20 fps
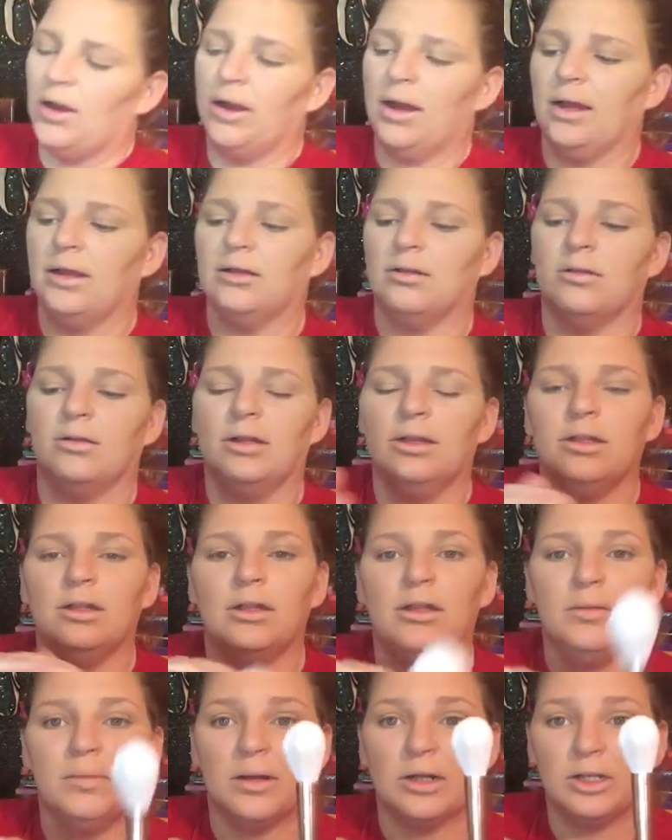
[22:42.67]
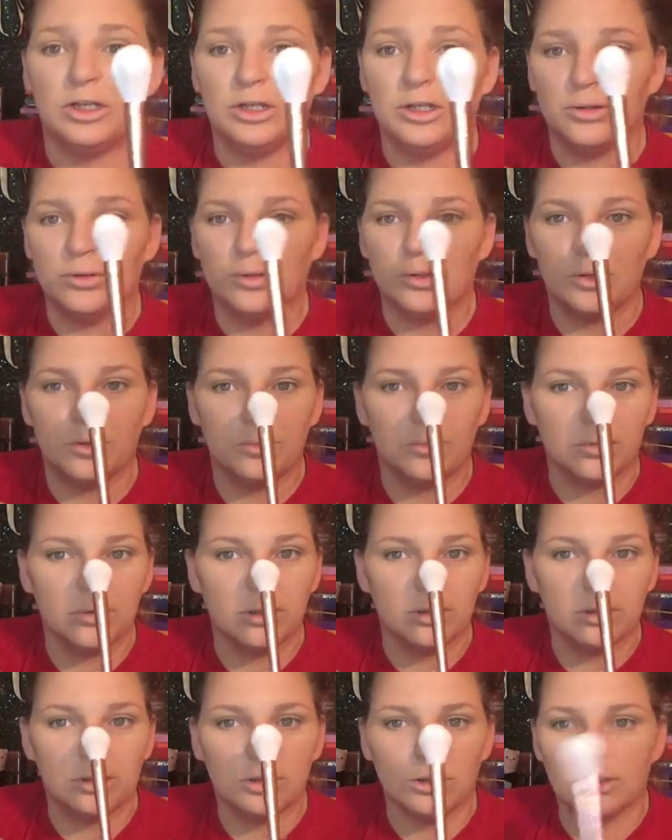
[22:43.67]
Alright, so this is my Juno
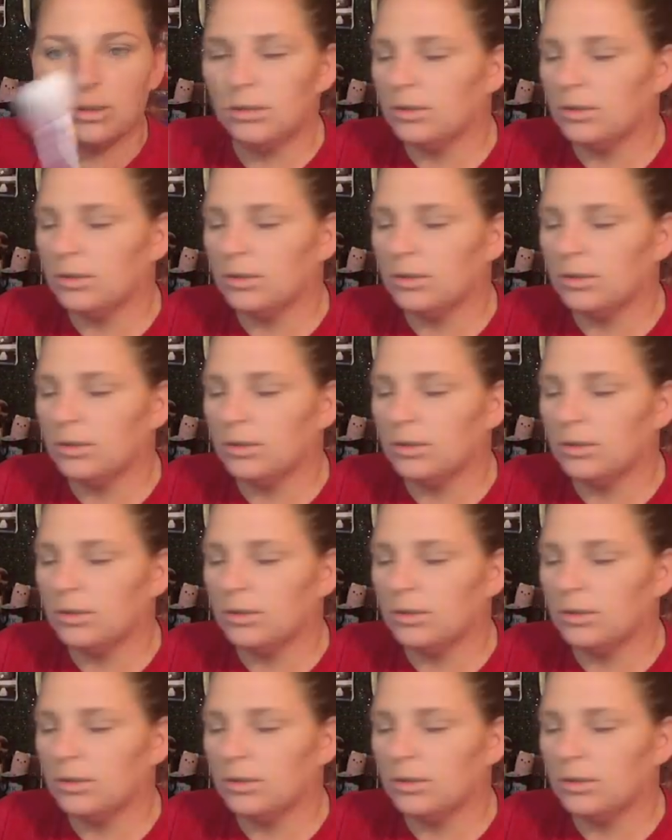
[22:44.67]
brush.